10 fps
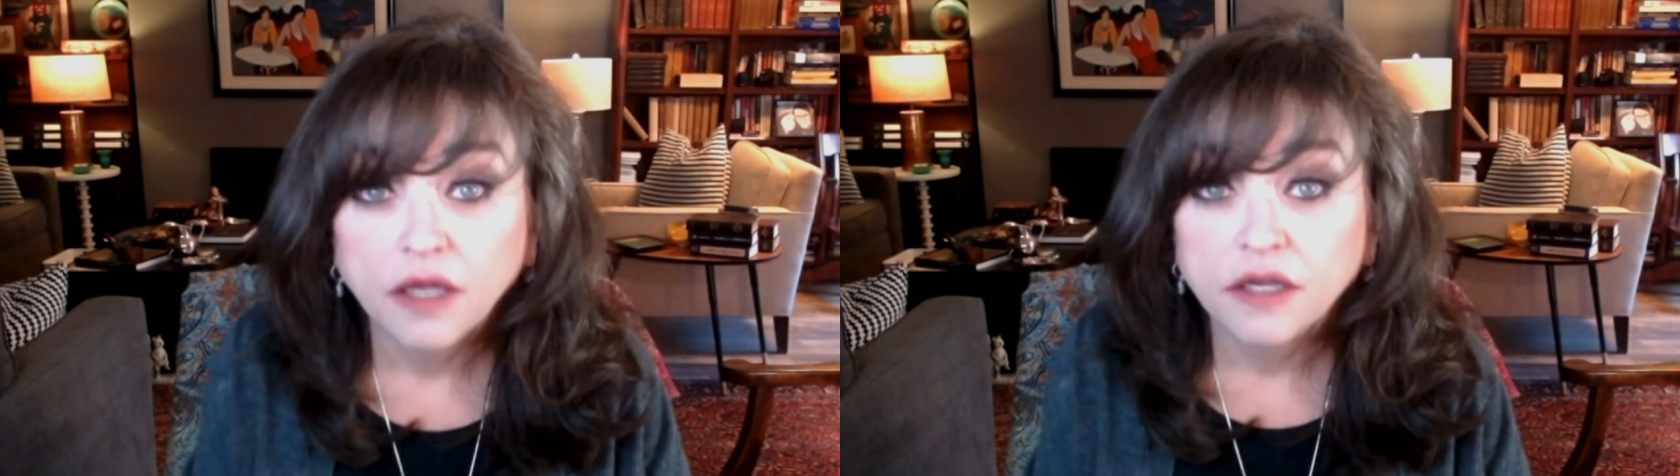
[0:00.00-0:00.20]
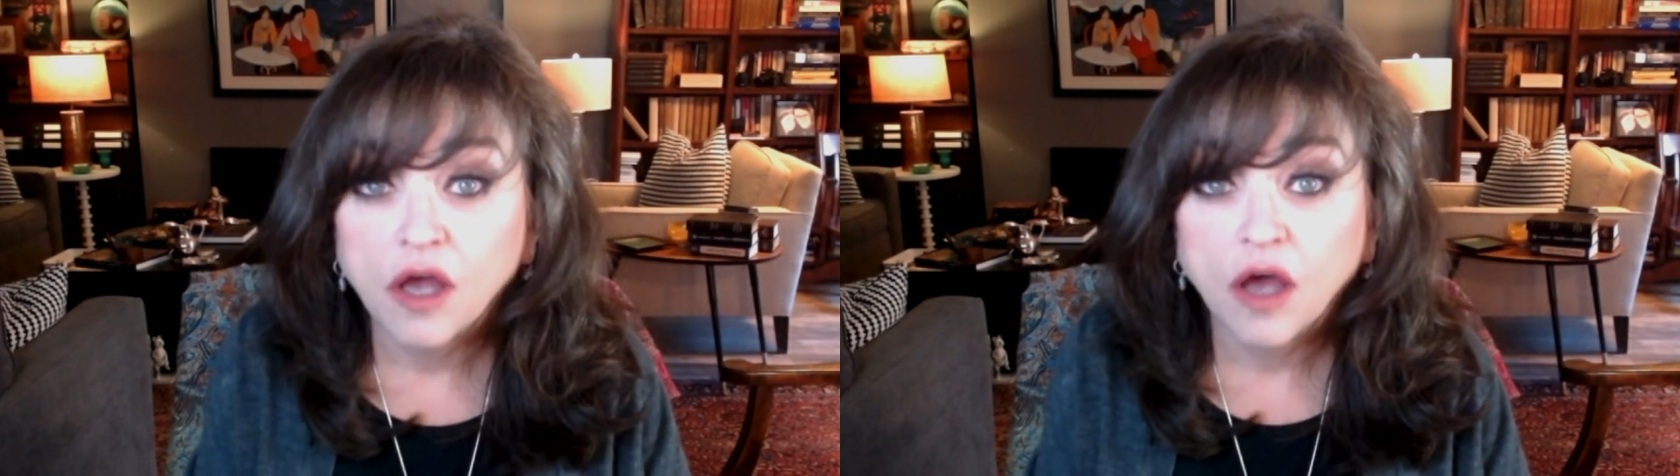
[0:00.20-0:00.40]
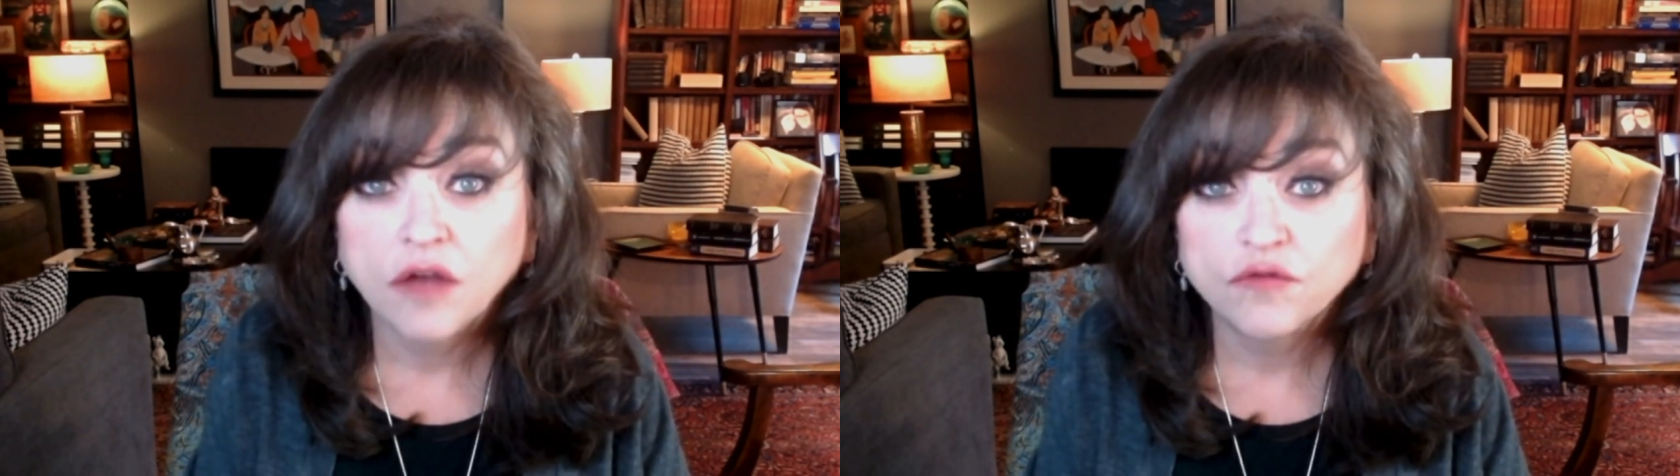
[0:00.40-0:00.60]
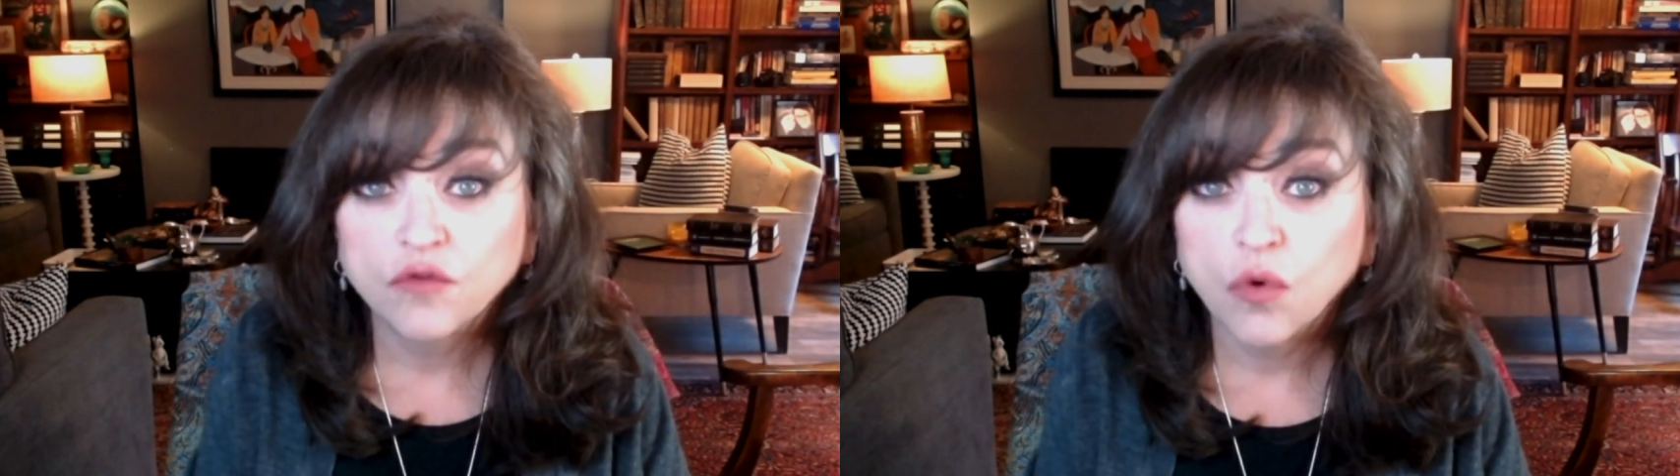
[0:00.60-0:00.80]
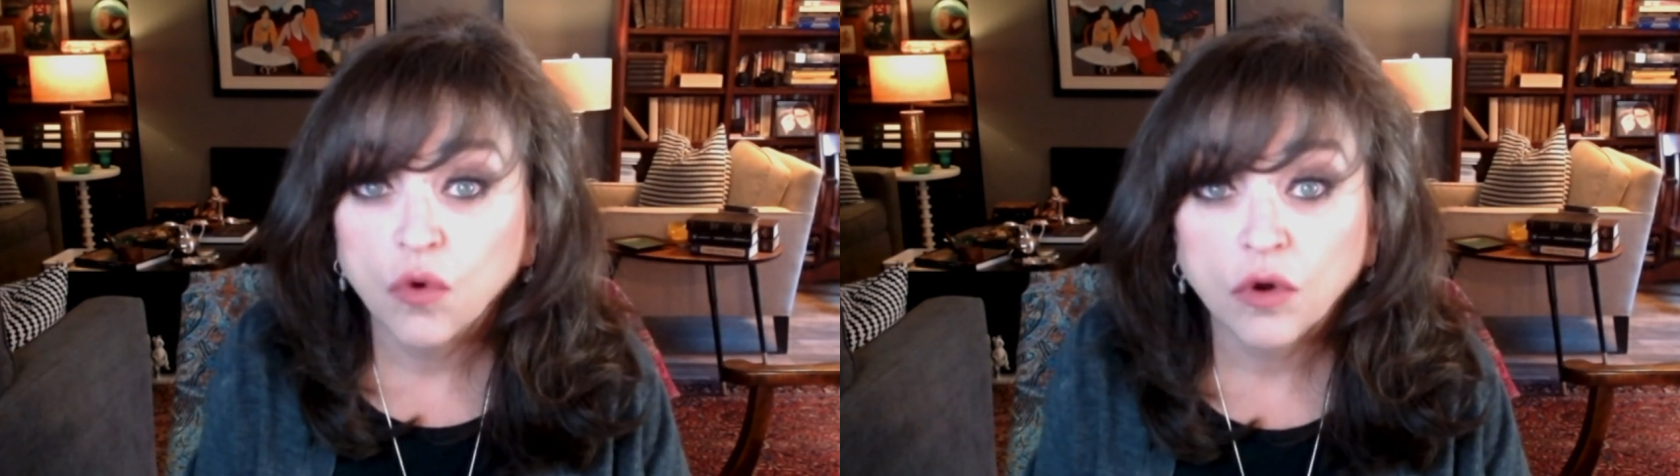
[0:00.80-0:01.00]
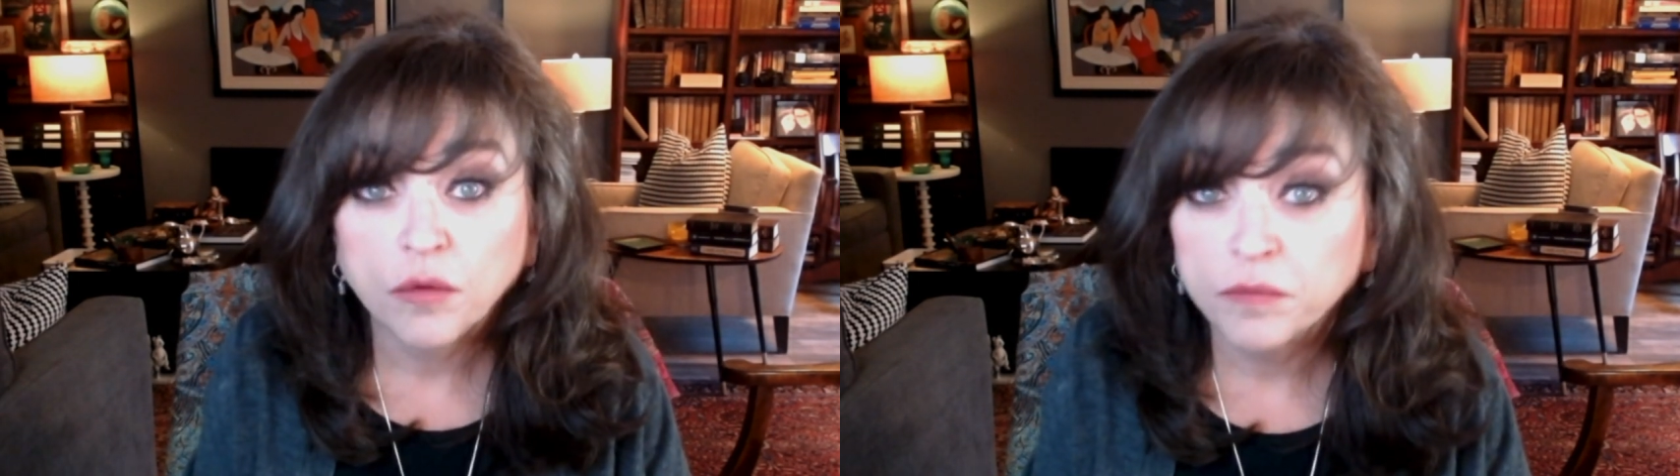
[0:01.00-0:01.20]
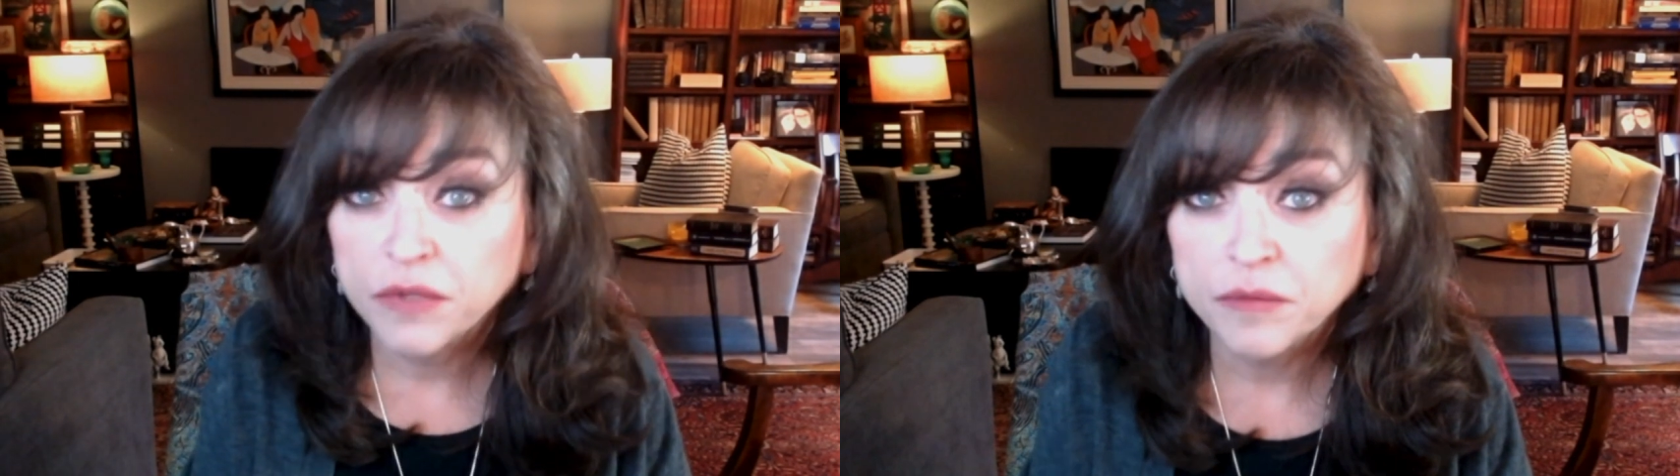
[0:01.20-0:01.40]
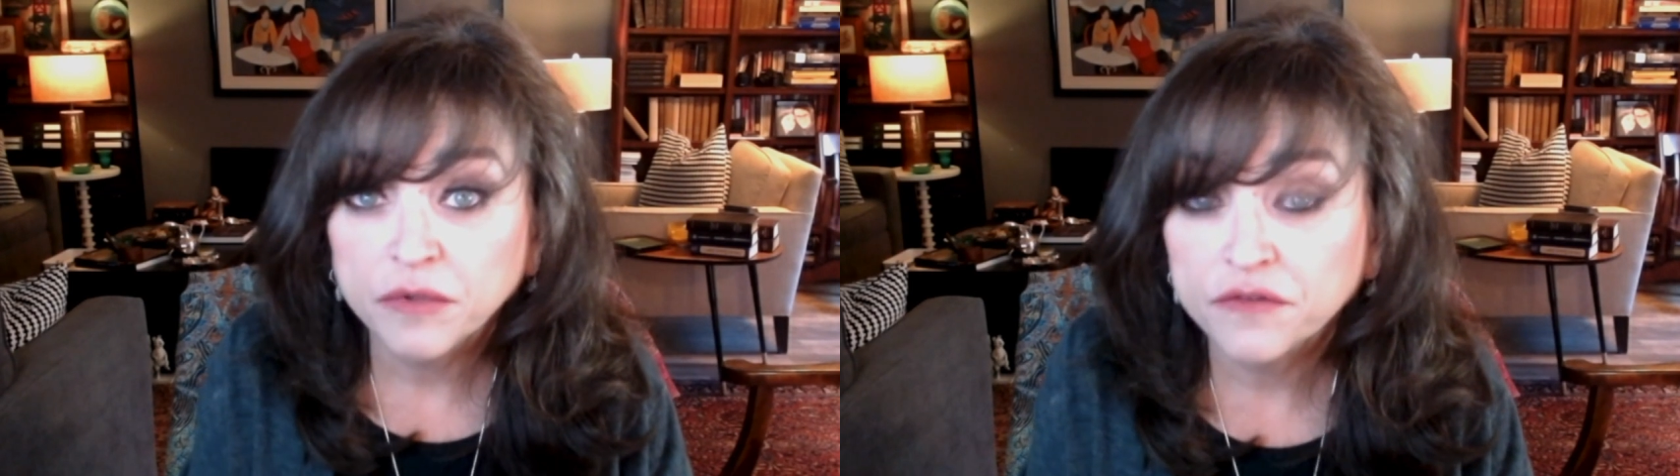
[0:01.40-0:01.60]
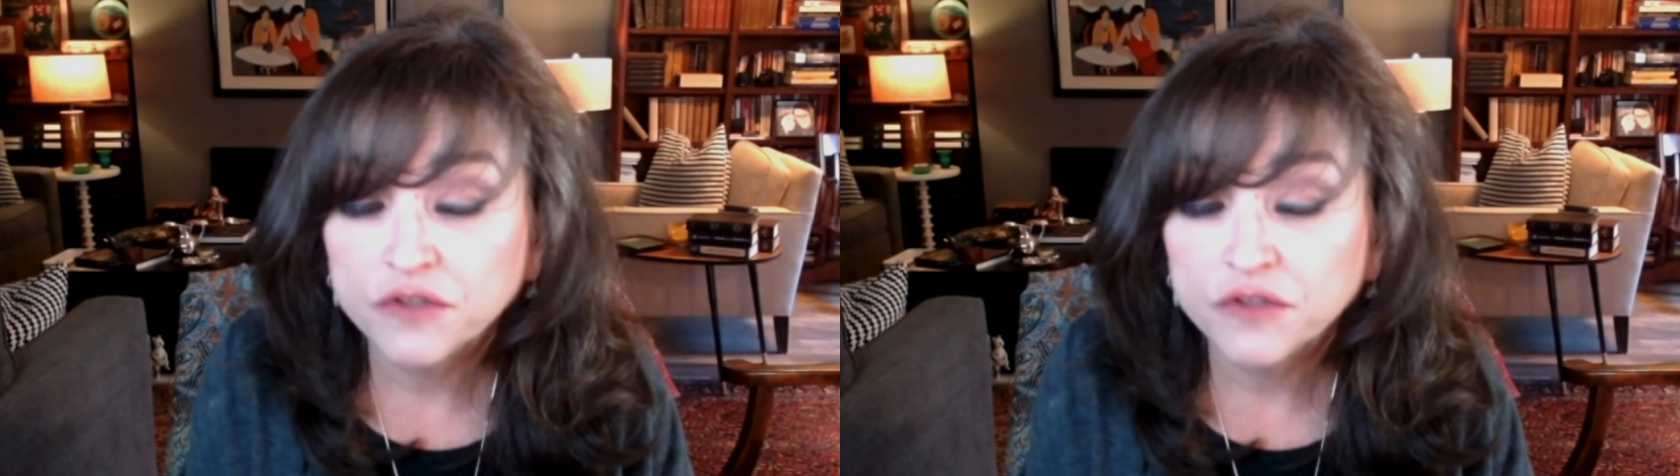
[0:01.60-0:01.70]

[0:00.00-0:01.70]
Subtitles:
not for people of